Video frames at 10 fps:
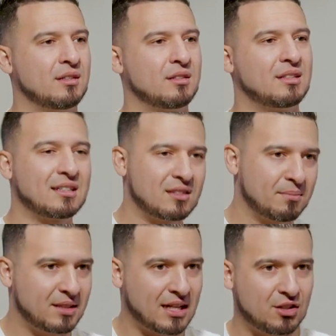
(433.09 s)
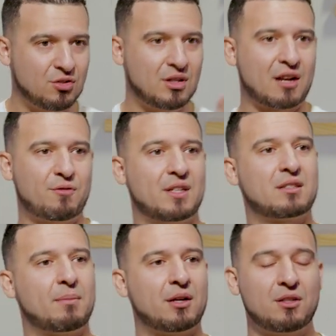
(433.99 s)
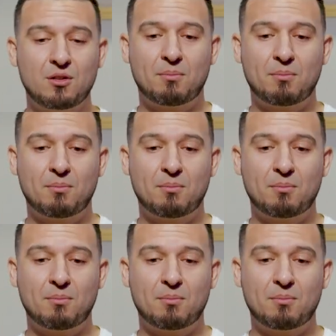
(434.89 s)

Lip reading: It's not something that you got to fix about you.